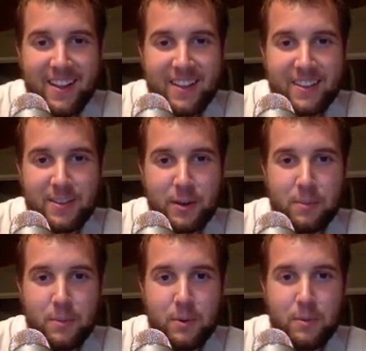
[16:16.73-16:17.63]
So we go
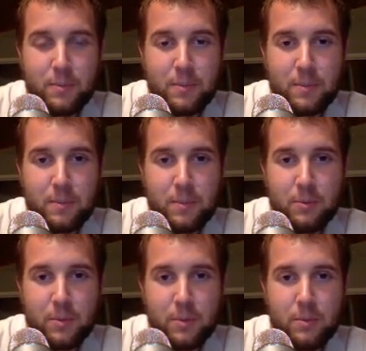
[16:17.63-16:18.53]
boom,
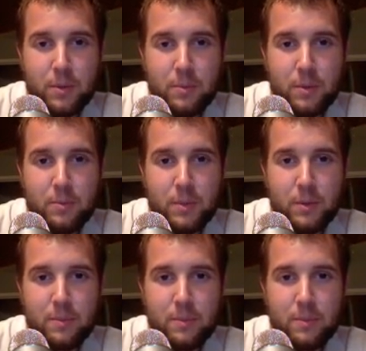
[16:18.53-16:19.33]
boom, boom, boom, boom, boom.